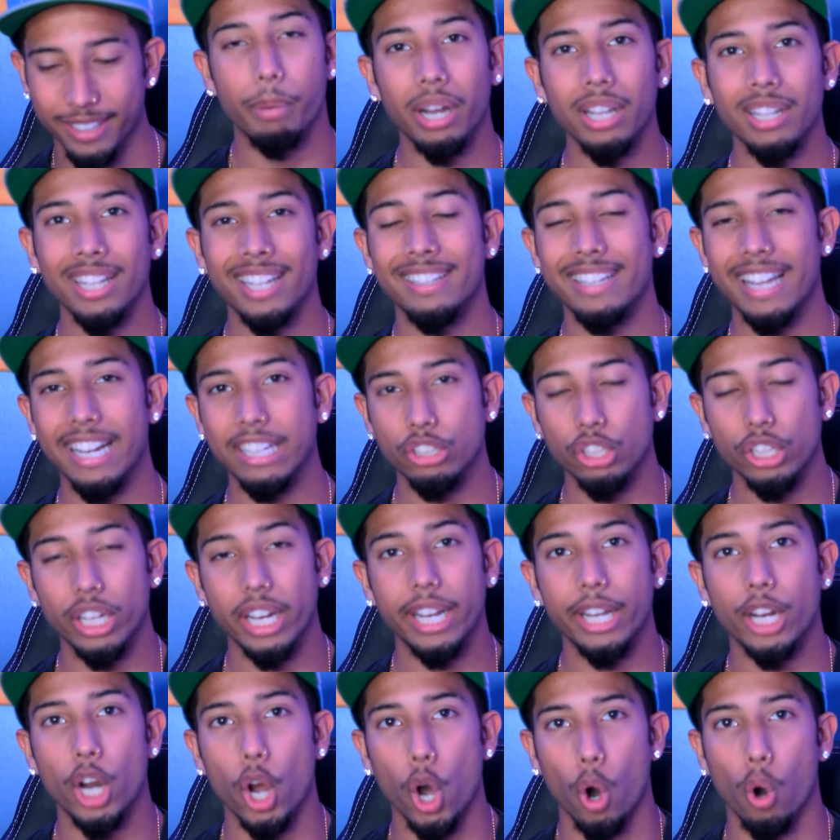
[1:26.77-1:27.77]
But let's actually
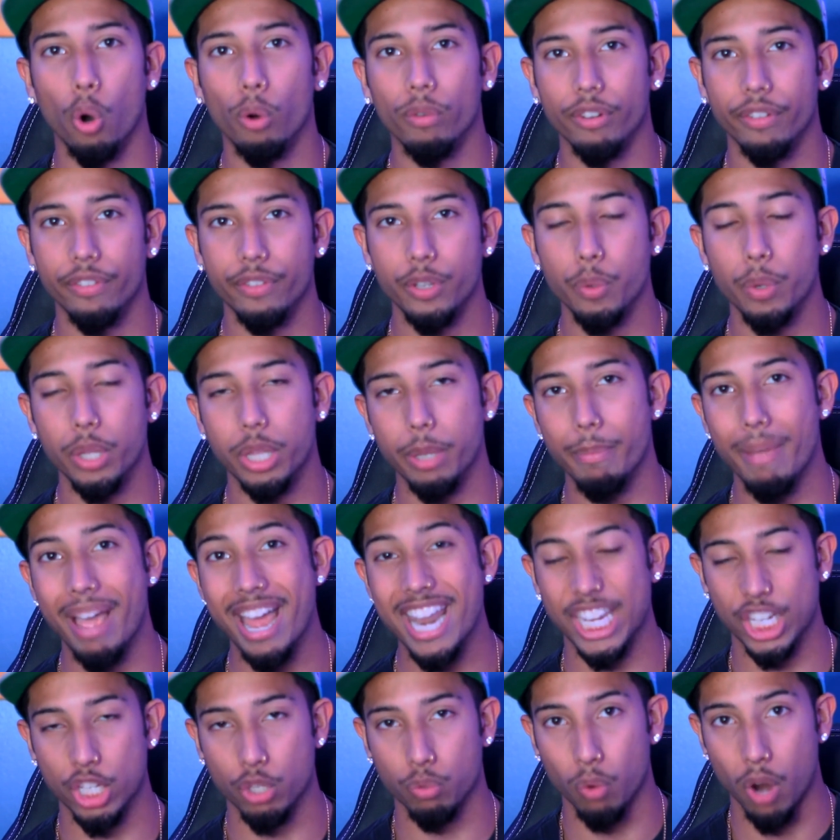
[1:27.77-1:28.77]
get an overview of the
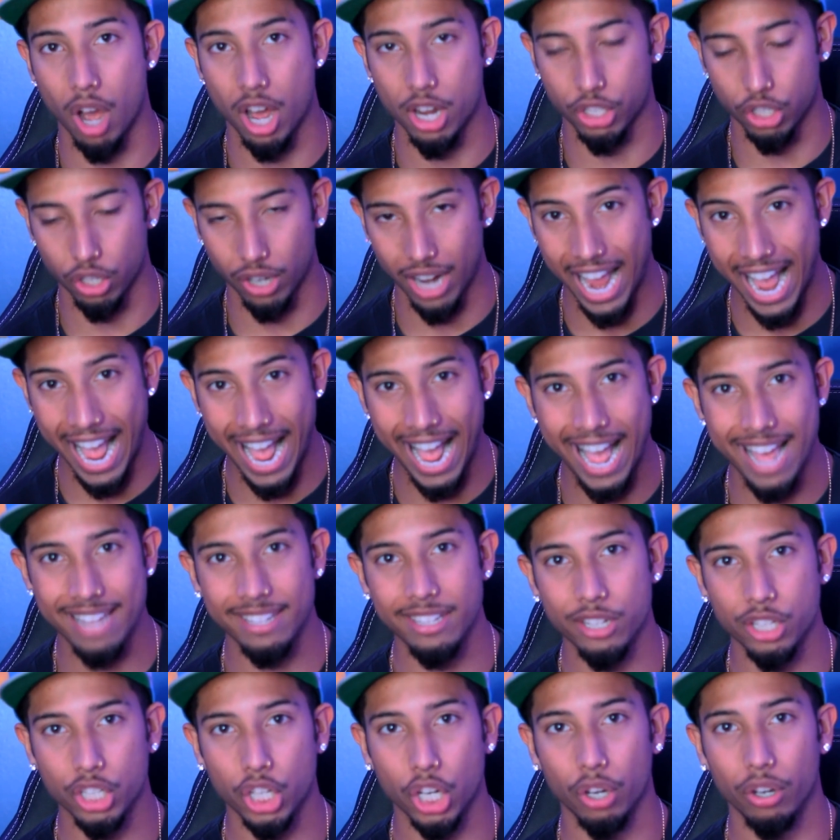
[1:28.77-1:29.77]
Magic's roster as
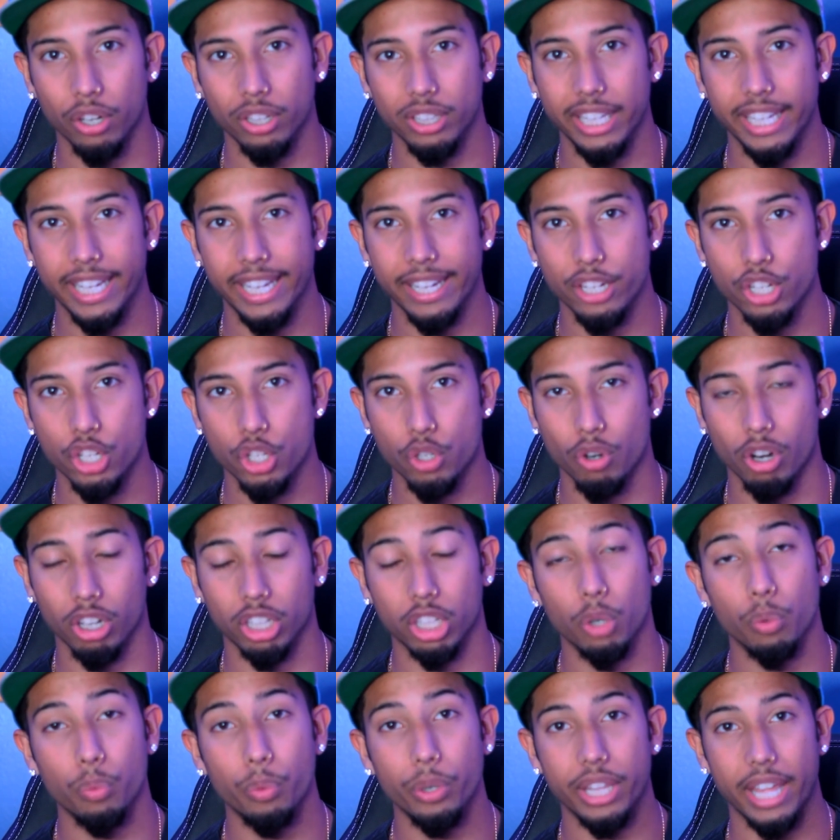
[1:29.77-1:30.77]
it's currently
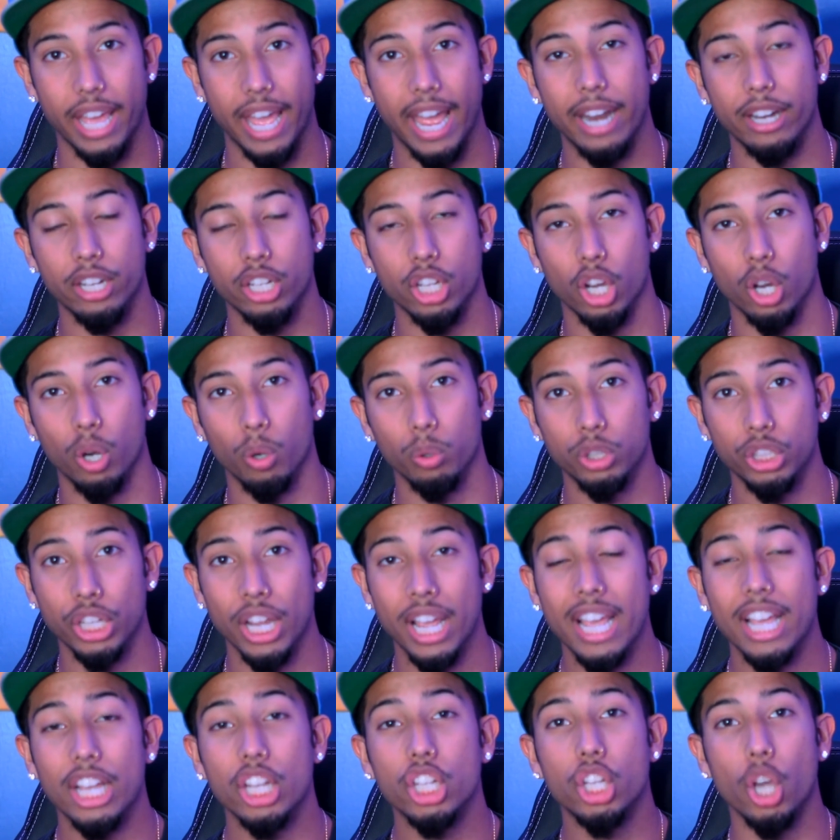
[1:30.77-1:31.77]
constructed with head coach
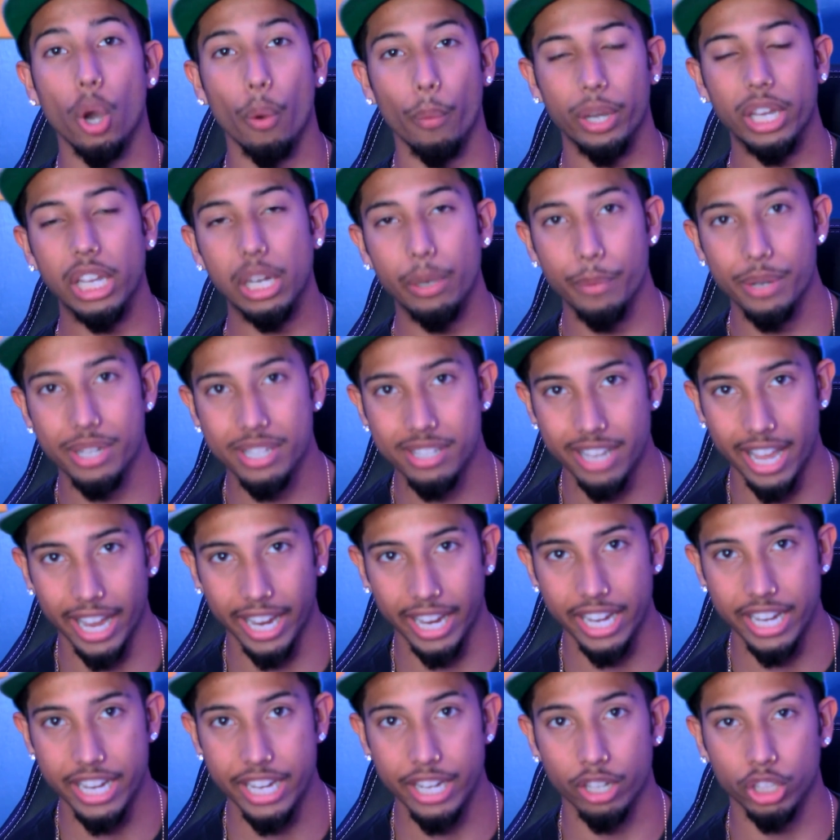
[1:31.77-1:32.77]
going into his
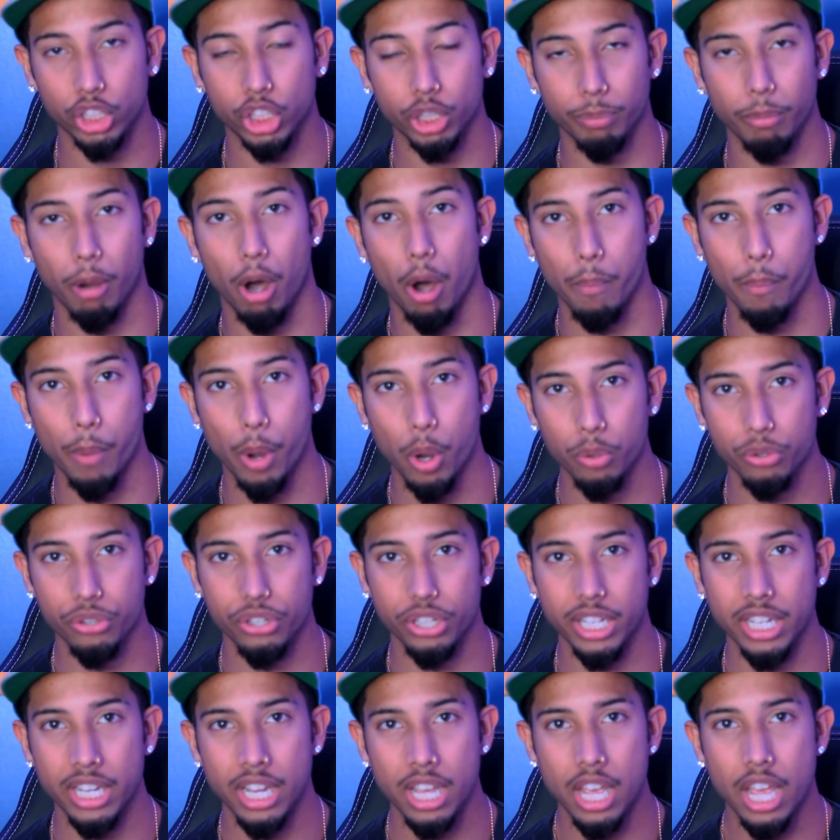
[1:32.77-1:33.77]
second year, Jamal
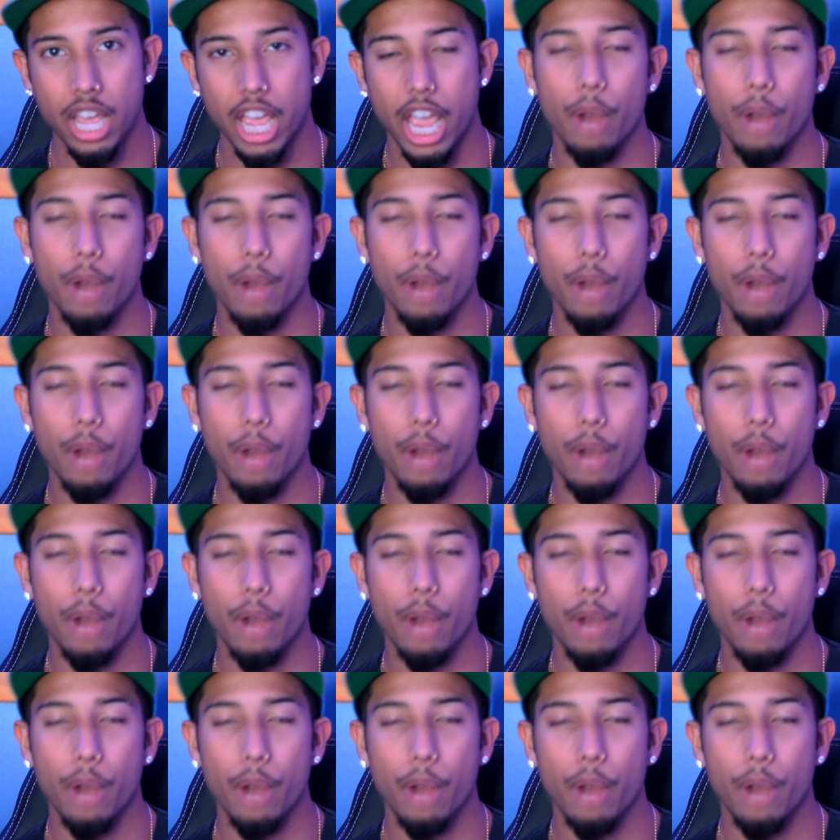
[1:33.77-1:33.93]
Mosley,